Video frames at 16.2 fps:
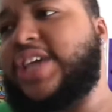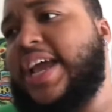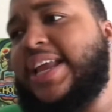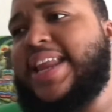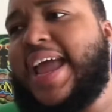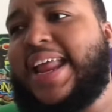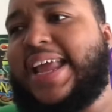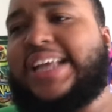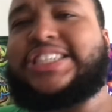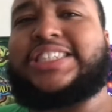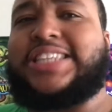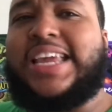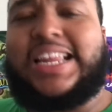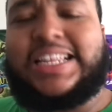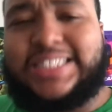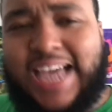and that he
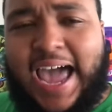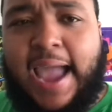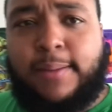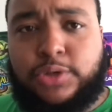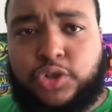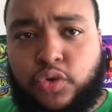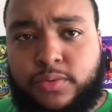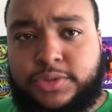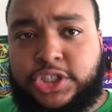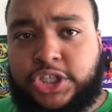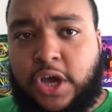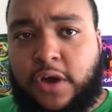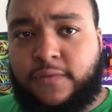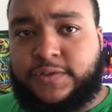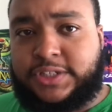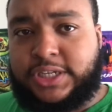just needed time to
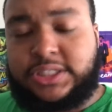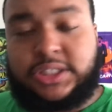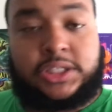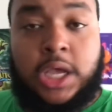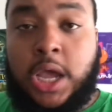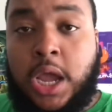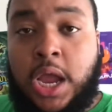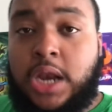himself since